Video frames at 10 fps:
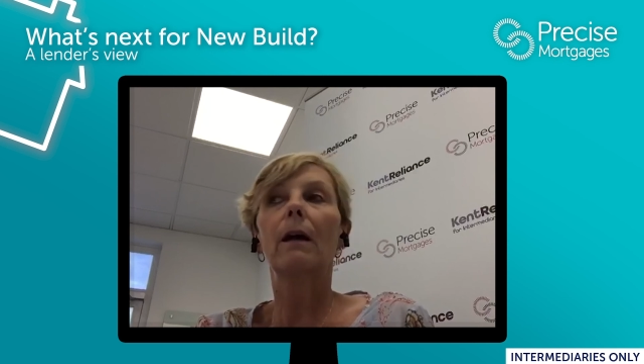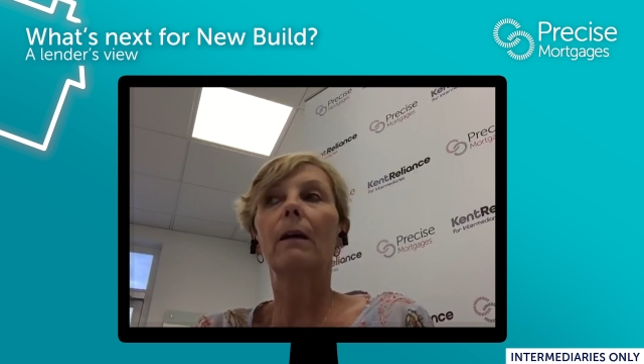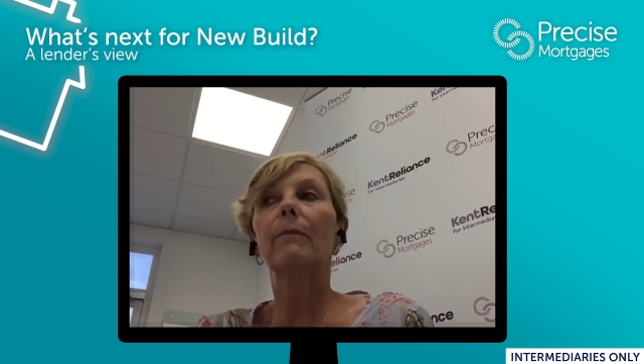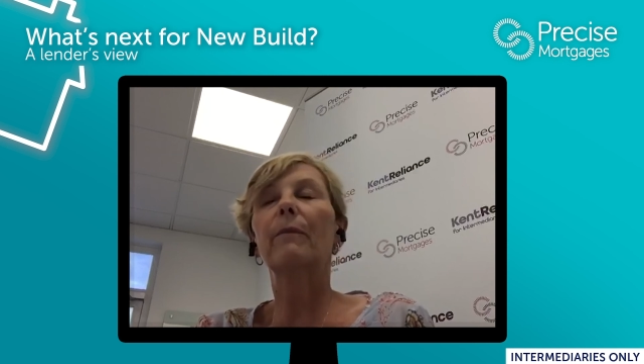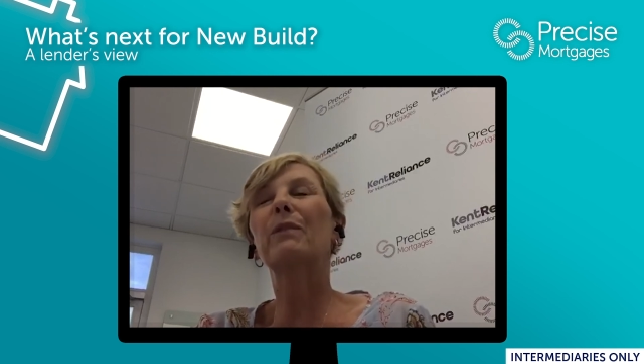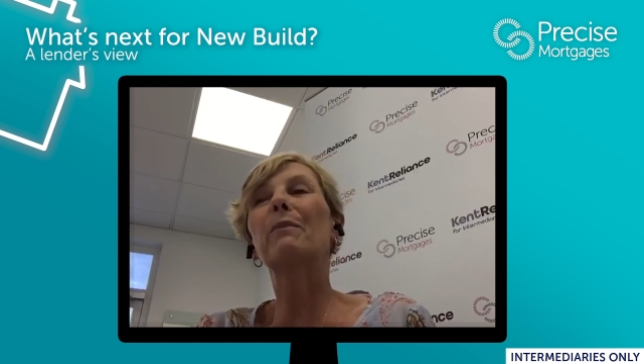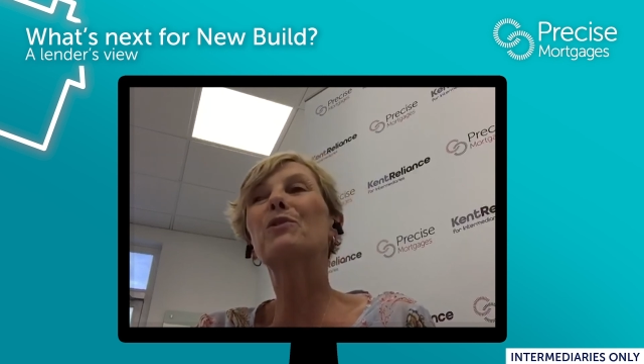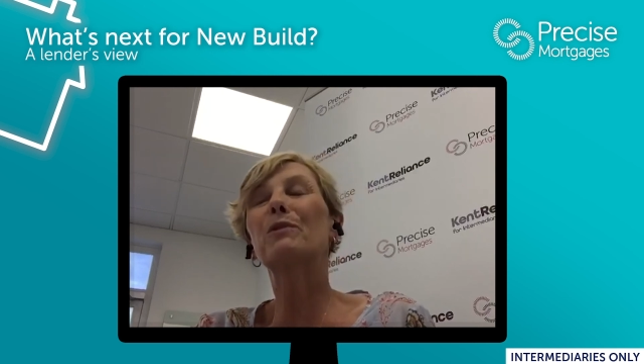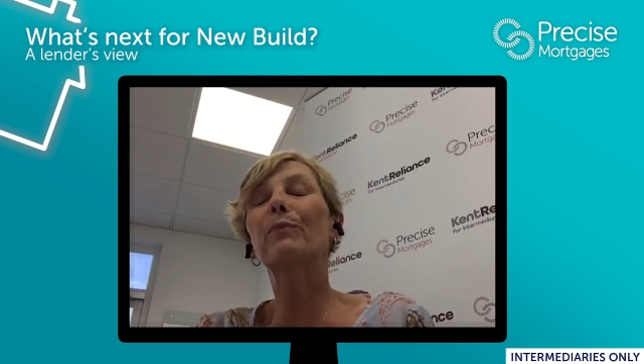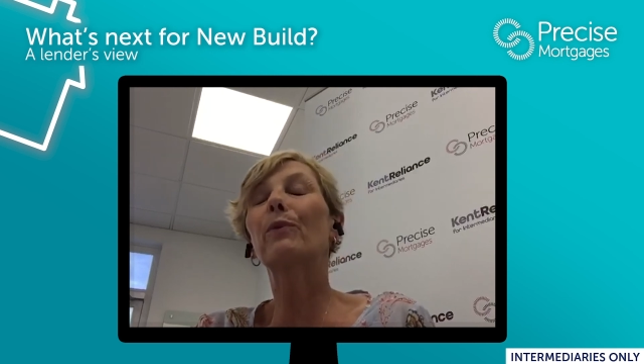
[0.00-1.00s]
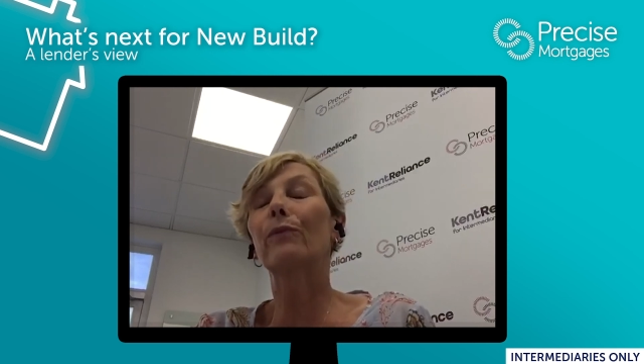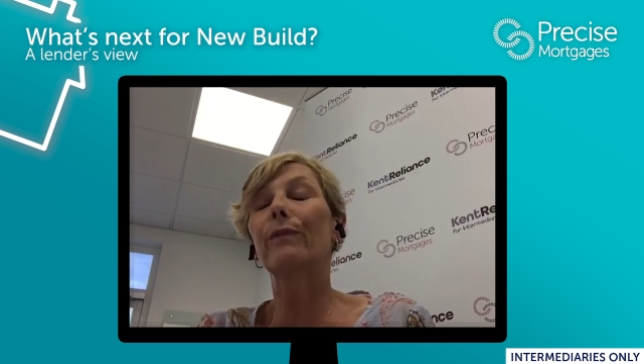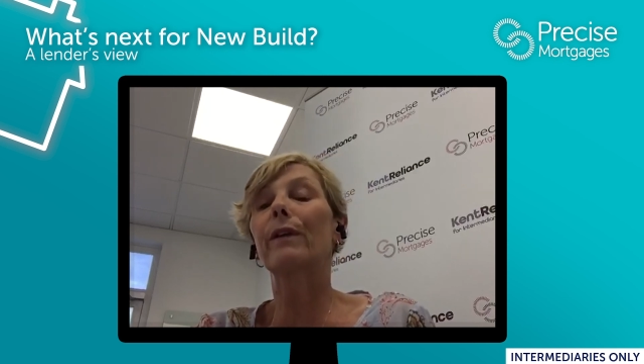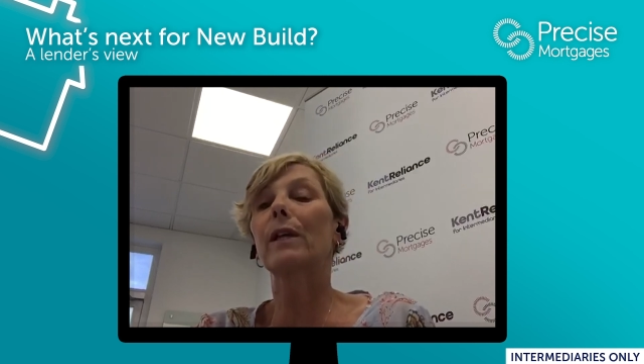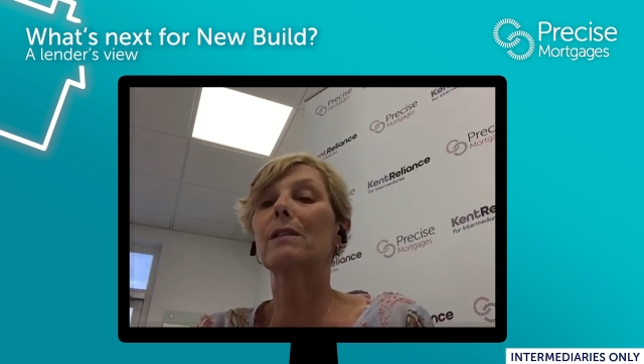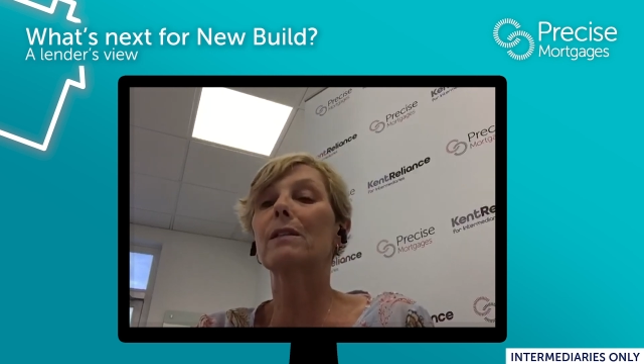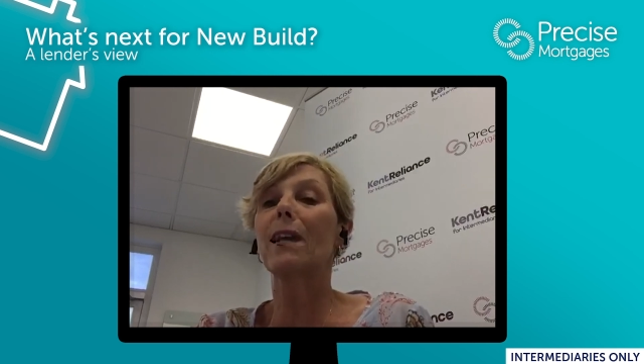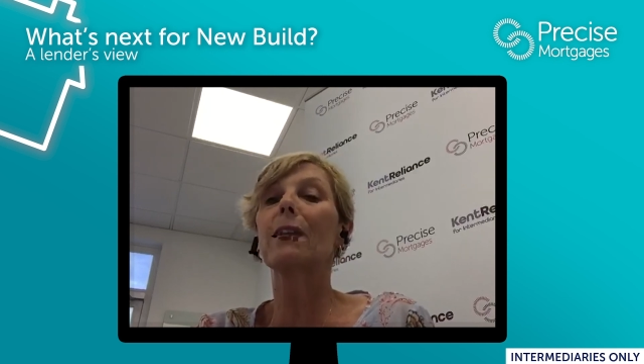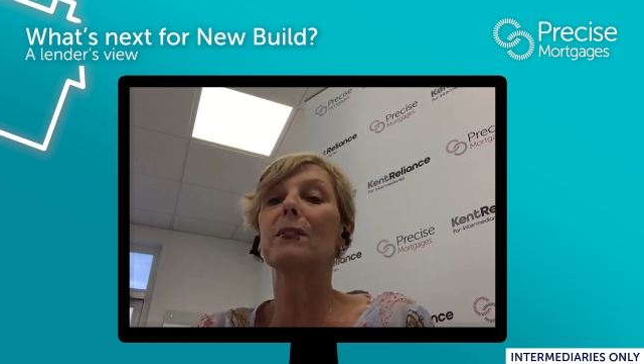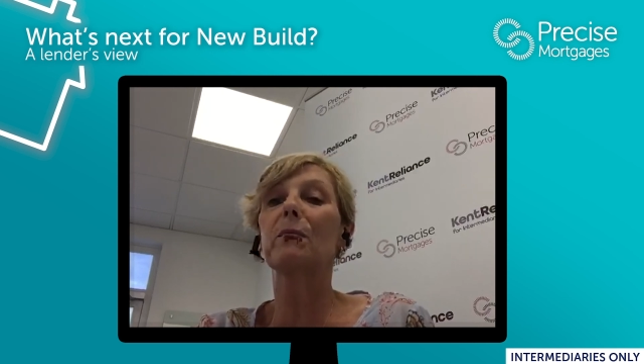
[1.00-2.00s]
But the most important thing is
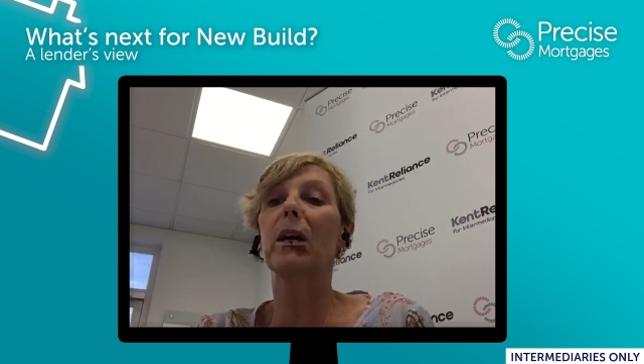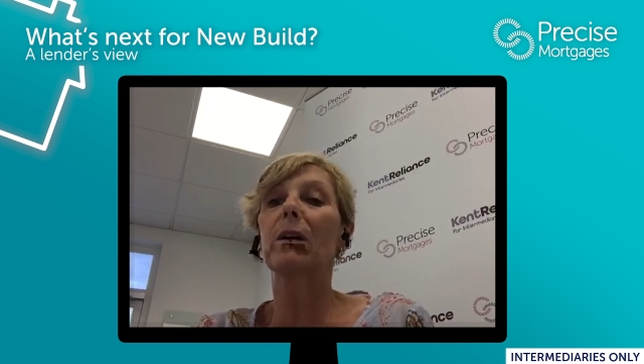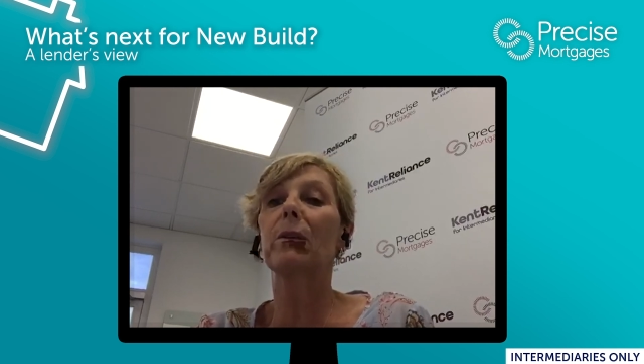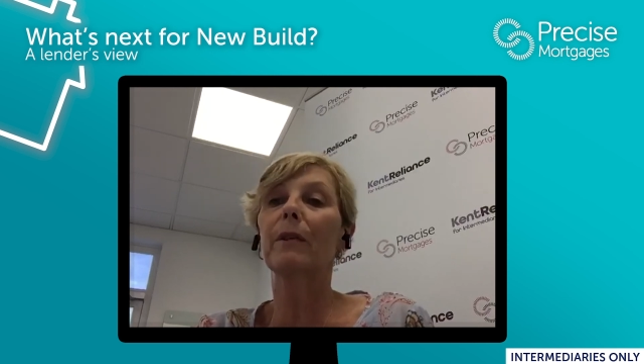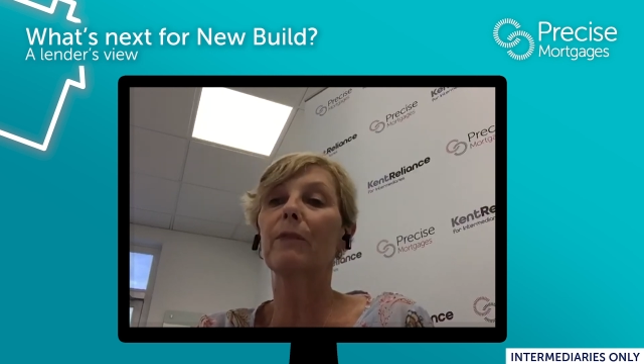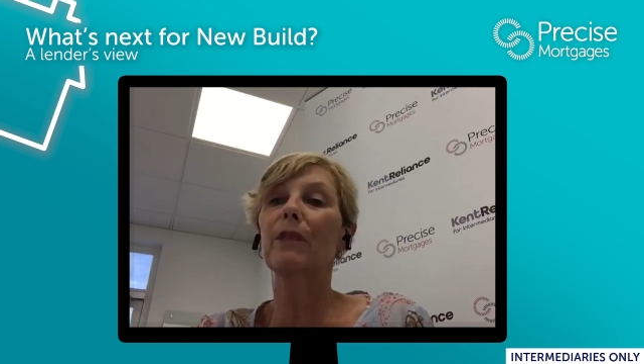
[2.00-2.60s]
tell us about it,